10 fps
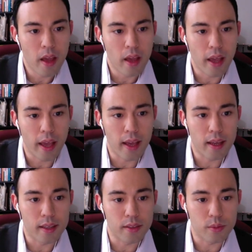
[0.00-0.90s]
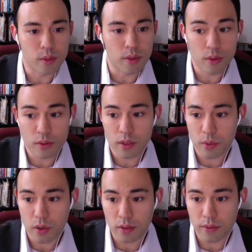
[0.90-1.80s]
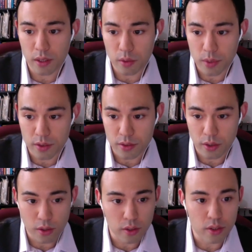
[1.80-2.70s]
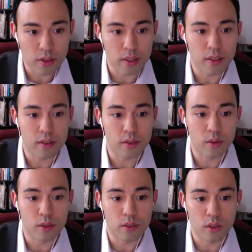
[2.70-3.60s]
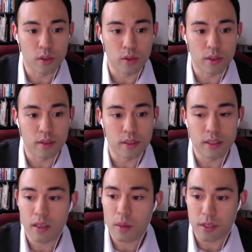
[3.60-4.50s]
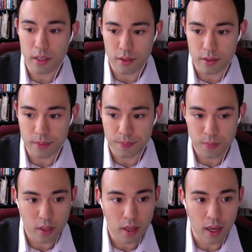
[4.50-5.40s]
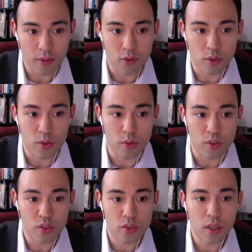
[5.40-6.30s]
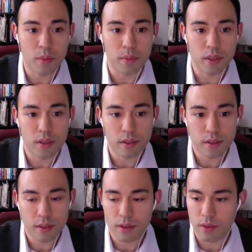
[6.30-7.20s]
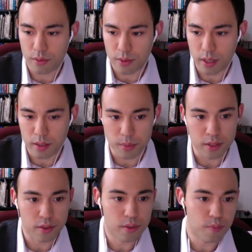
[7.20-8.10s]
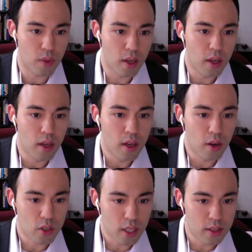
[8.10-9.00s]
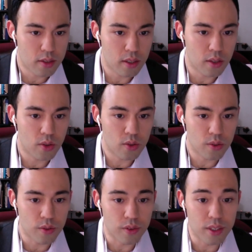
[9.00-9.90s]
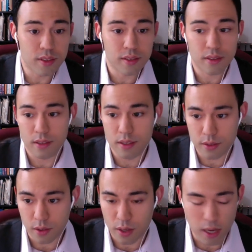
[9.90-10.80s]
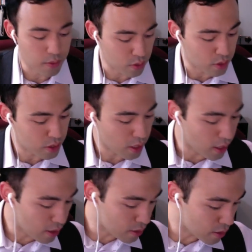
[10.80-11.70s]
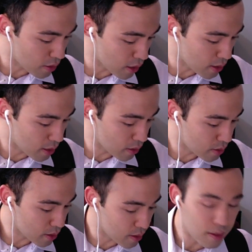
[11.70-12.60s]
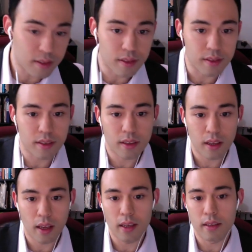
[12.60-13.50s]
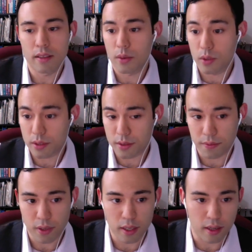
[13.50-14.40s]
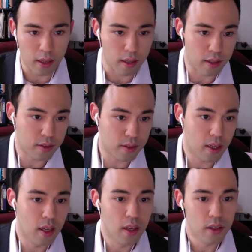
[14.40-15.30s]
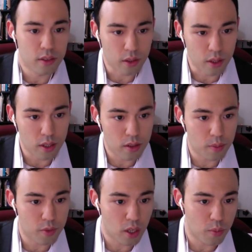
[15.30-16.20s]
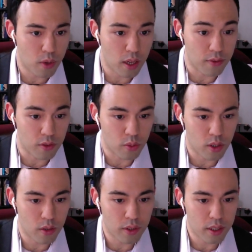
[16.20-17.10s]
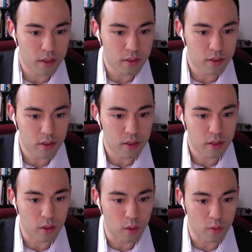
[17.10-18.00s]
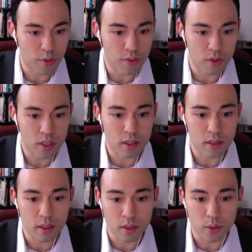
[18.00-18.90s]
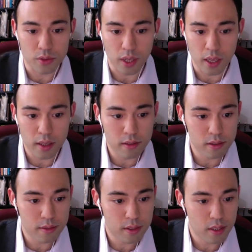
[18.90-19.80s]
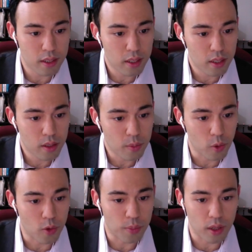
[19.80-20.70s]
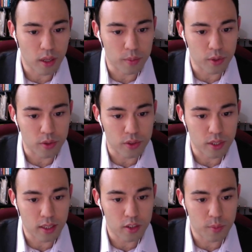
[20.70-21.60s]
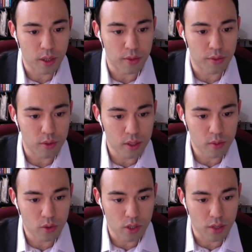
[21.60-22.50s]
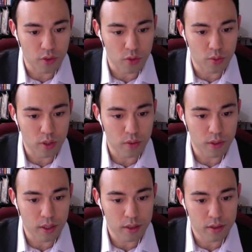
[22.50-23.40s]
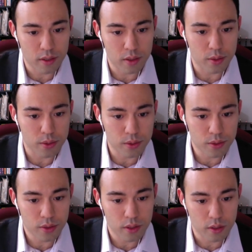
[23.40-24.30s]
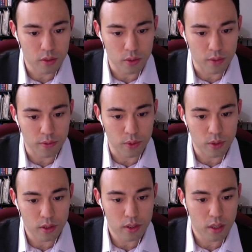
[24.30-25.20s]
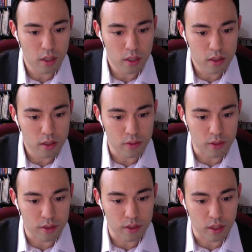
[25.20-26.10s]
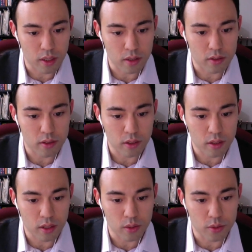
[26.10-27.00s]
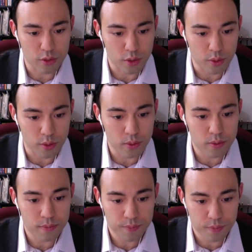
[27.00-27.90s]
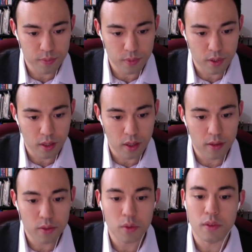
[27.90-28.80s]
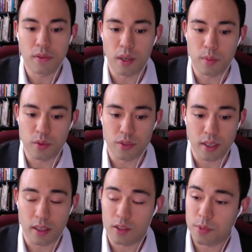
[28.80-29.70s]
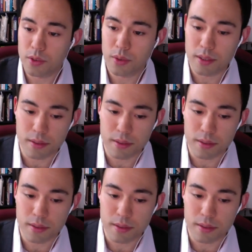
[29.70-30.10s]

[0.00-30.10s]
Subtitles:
and whatever those number of elements are is going to go in the denominator after you sum the 3 elements. Okay, so this is our average, and they tell us that this is 8, and they want us to find x. So here up top we have 12x over 3 equals 8. Multiplying both sides by 3, we're going to have a 12x equals 24. Gives us an x equals 2. We divide both sides by 12.